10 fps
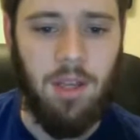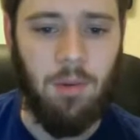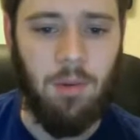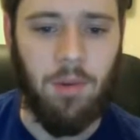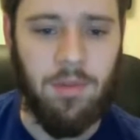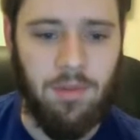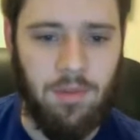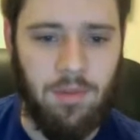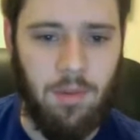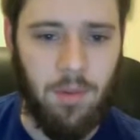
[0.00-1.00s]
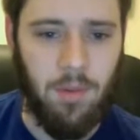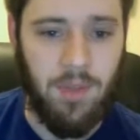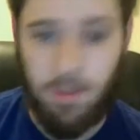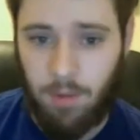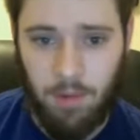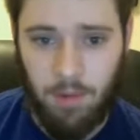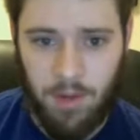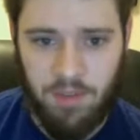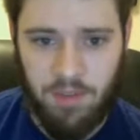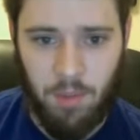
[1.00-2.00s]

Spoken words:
You will see what your range of